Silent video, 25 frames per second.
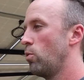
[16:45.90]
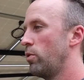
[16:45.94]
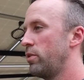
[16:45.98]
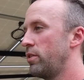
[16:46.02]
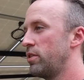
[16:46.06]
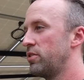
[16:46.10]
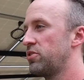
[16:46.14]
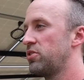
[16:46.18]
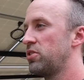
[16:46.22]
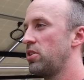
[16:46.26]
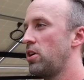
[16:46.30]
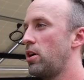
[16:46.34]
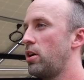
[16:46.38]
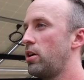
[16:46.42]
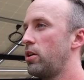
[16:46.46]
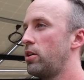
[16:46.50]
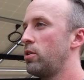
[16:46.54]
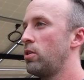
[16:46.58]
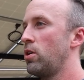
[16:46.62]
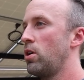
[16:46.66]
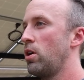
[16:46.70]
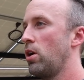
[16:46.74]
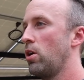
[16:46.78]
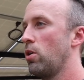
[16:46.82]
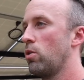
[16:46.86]
when the
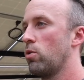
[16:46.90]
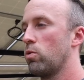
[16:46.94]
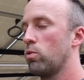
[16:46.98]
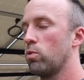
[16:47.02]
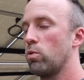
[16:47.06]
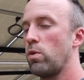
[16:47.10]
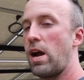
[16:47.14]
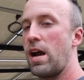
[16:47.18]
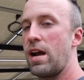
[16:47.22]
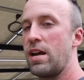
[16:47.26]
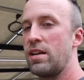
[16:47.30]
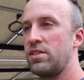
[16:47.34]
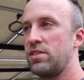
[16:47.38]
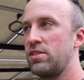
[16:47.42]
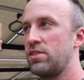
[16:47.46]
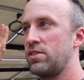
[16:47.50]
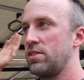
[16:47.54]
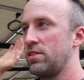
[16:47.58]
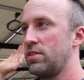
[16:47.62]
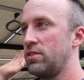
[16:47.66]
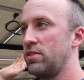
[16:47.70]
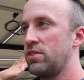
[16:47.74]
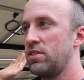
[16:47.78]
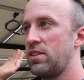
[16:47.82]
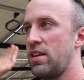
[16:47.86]
sun rises
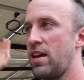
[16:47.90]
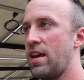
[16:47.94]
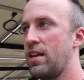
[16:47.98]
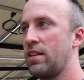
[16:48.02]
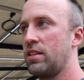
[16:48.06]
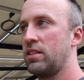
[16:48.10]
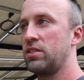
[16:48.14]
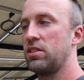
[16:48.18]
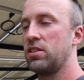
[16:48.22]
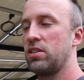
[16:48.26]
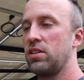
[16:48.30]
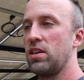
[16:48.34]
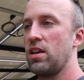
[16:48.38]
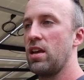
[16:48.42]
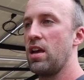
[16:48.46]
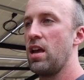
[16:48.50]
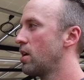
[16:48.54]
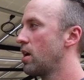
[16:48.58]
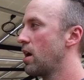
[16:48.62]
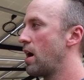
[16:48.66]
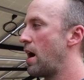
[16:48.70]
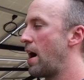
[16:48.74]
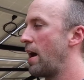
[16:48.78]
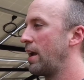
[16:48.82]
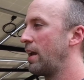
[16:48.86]
and sets,
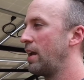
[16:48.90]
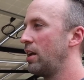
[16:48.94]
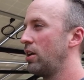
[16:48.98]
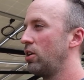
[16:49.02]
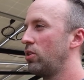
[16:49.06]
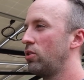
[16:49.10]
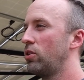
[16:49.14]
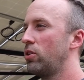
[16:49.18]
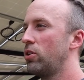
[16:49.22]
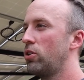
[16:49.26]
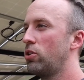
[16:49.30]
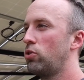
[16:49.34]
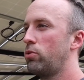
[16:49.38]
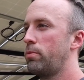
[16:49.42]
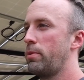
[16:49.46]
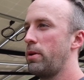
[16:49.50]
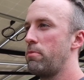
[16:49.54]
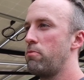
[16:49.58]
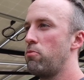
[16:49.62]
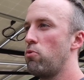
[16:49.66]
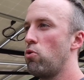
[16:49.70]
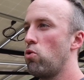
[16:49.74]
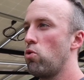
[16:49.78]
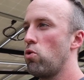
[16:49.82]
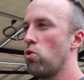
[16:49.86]
I get a little bit
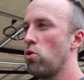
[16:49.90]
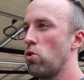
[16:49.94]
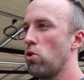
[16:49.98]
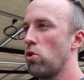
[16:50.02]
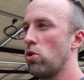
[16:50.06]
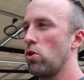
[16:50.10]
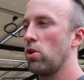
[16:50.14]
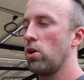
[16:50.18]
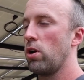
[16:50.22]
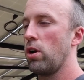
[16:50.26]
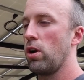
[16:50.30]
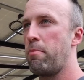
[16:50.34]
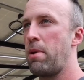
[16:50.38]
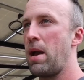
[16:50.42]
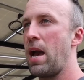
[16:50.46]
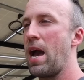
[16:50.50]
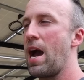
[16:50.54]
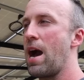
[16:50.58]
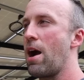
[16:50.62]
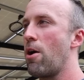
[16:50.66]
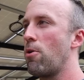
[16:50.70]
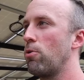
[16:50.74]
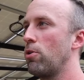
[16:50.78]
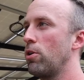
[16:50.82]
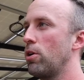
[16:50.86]
more
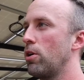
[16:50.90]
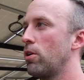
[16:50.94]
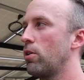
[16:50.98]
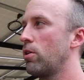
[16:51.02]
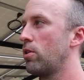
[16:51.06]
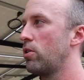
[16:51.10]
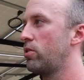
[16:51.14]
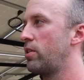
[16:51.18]
power.